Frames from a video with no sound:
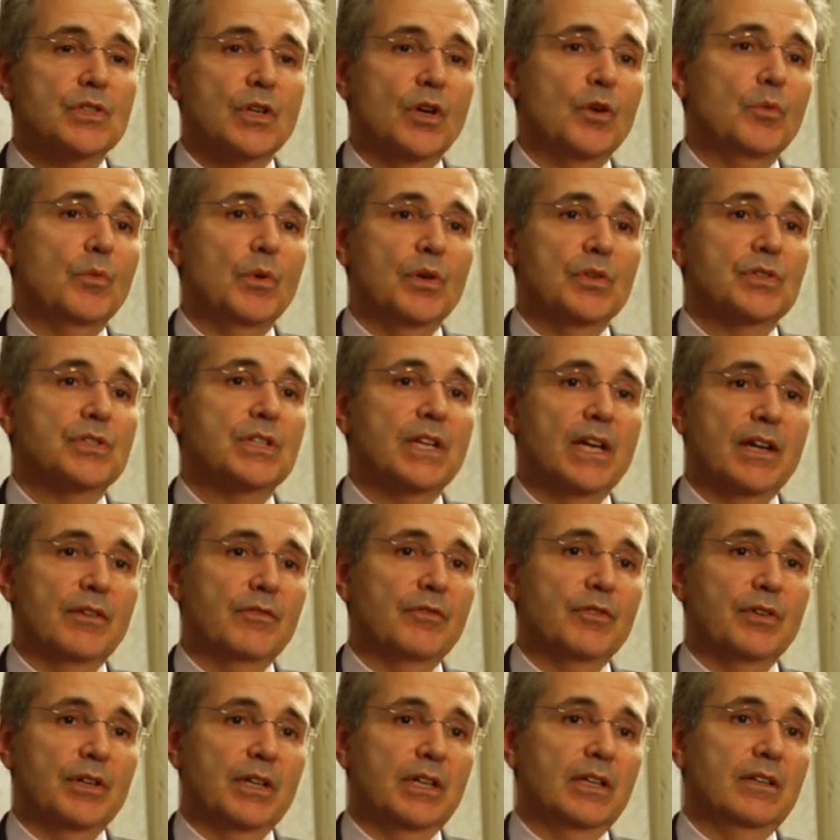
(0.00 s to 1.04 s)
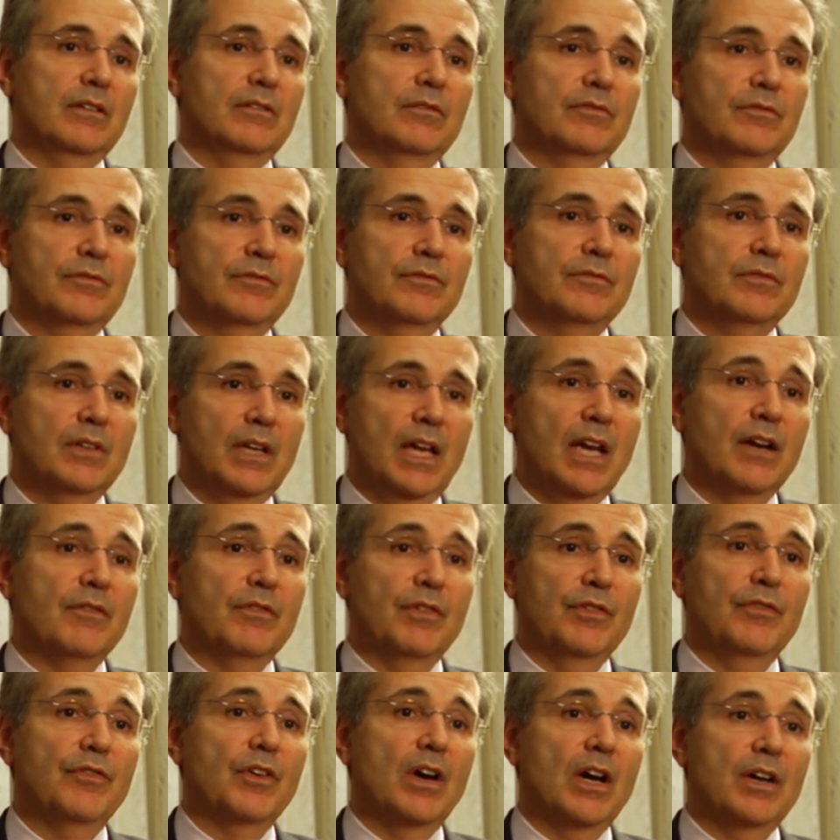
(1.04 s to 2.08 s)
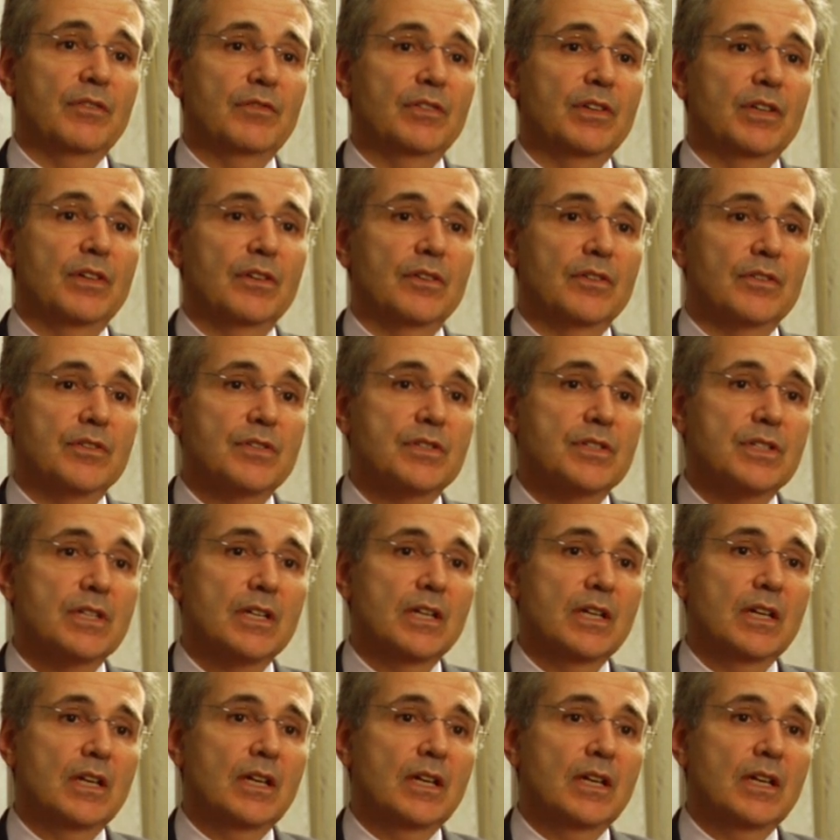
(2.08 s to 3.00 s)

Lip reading: almost every 5 years,